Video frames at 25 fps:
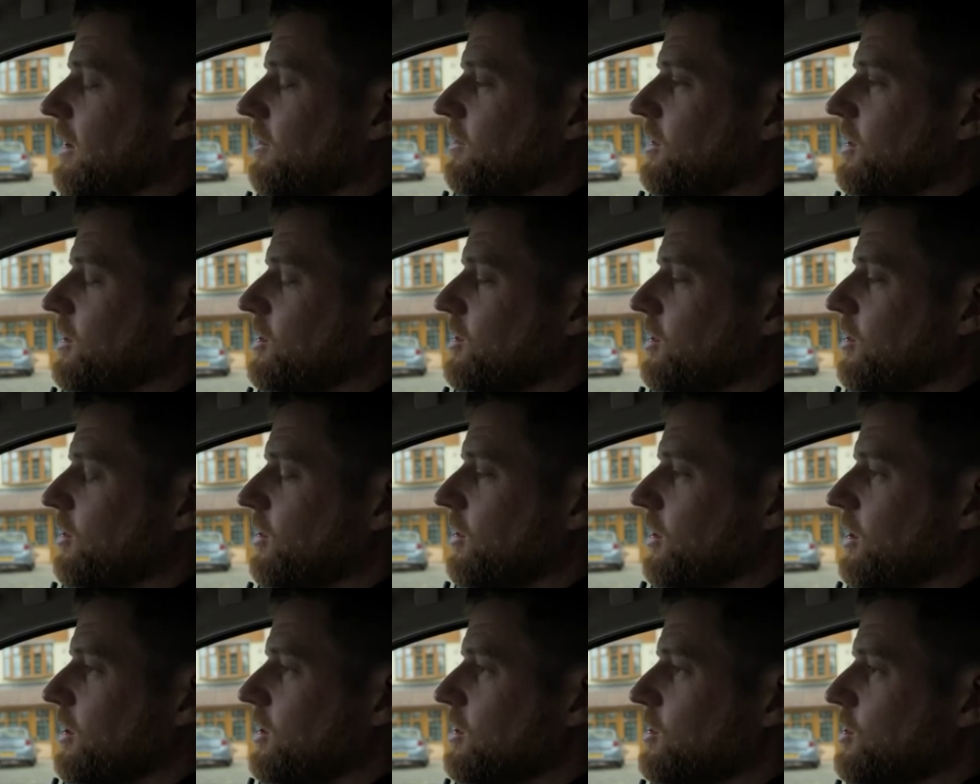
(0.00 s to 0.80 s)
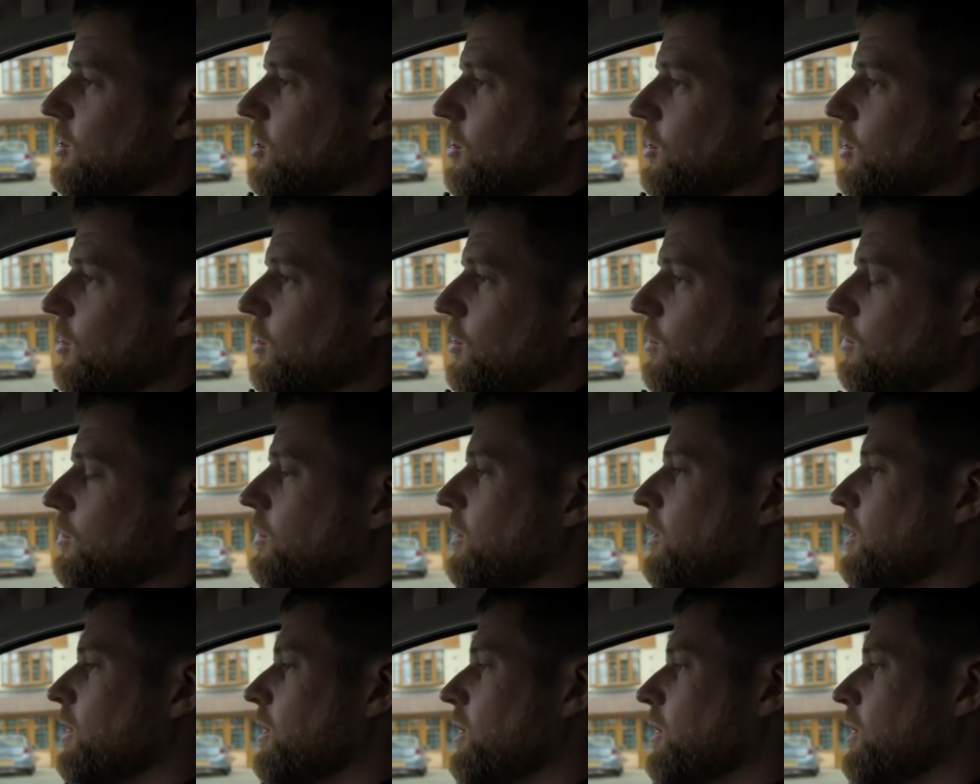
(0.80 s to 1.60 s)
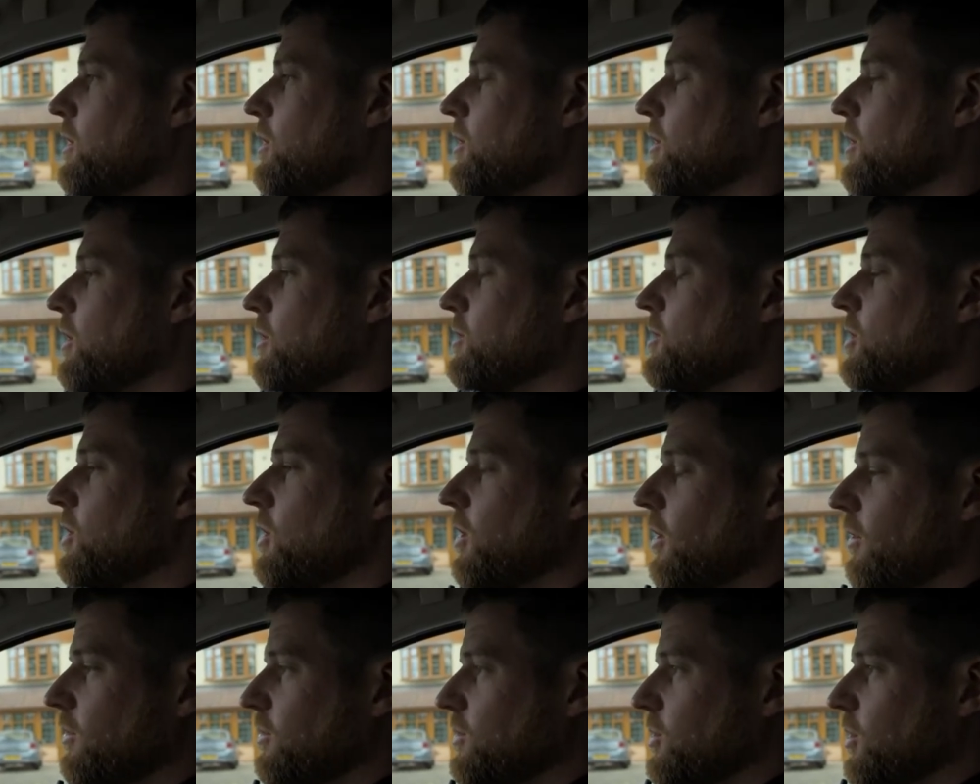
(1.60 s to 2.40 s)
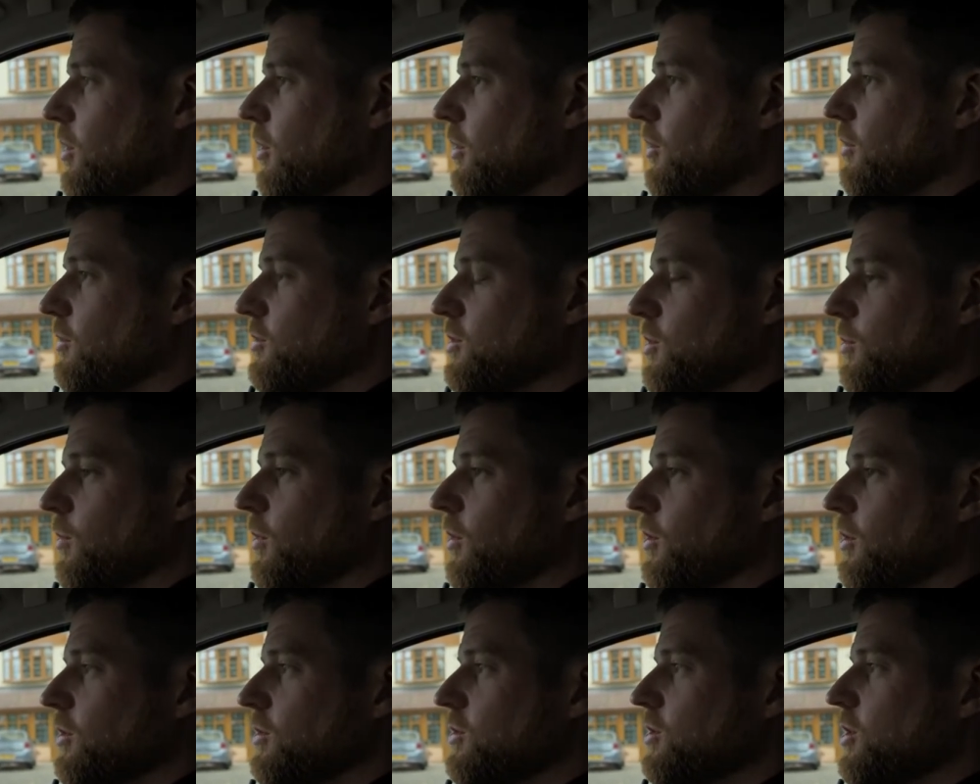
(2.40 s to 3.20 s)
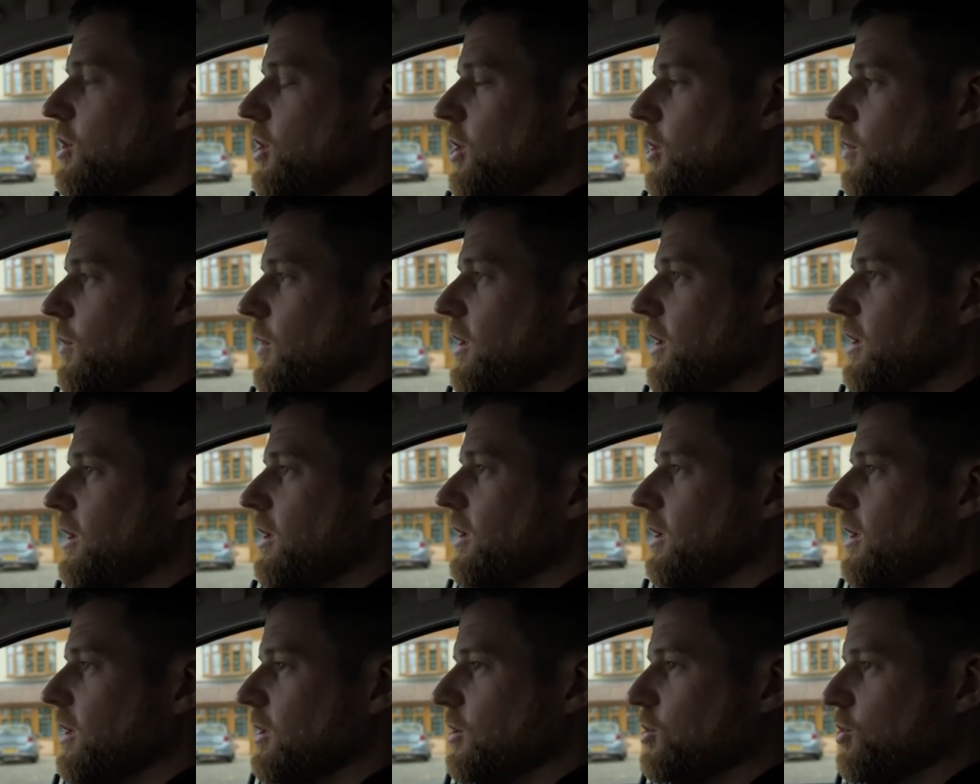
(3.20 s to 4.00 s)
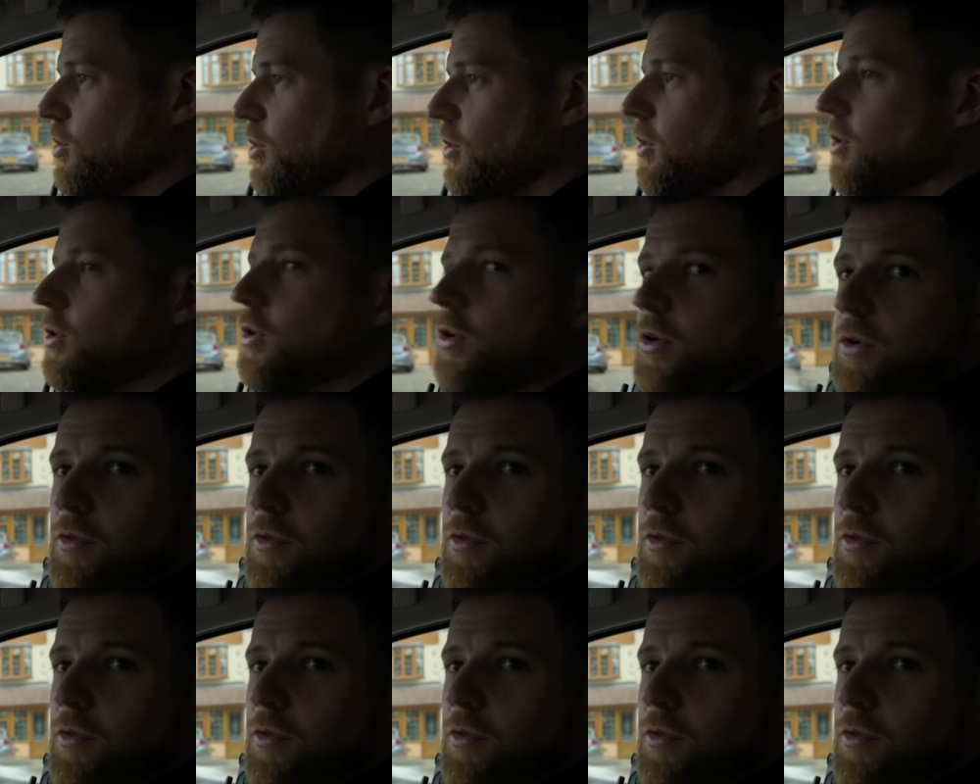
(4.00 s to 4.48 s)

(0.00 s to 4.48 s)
they've decided to go to the offside of someone who's queuing and try and